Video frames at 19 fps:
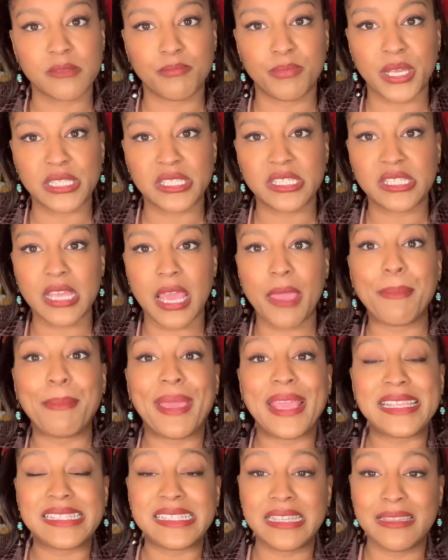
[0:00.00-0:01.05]
But it
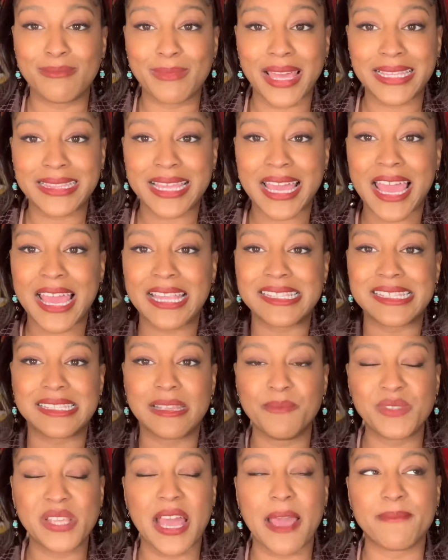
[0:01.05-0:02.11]
may seem like that, and
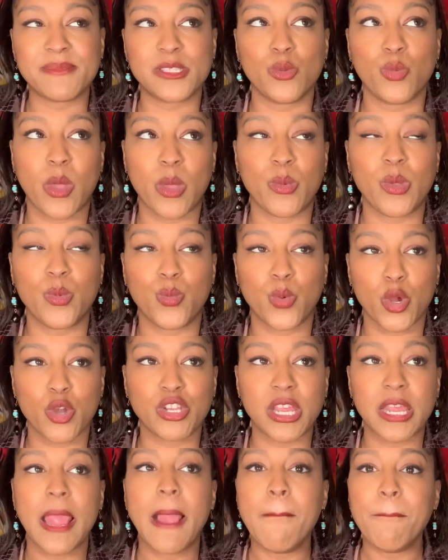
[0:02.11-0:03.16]
sometimes the way we word
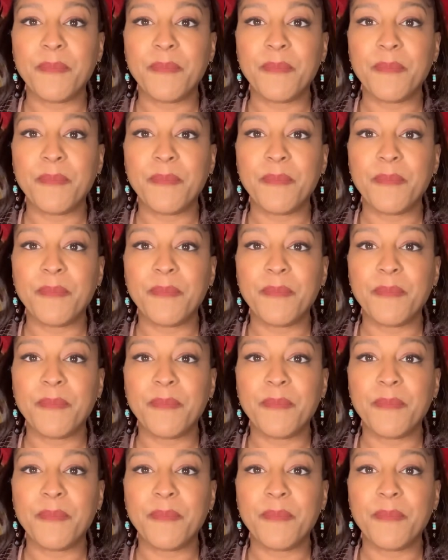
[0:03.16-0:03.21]
it,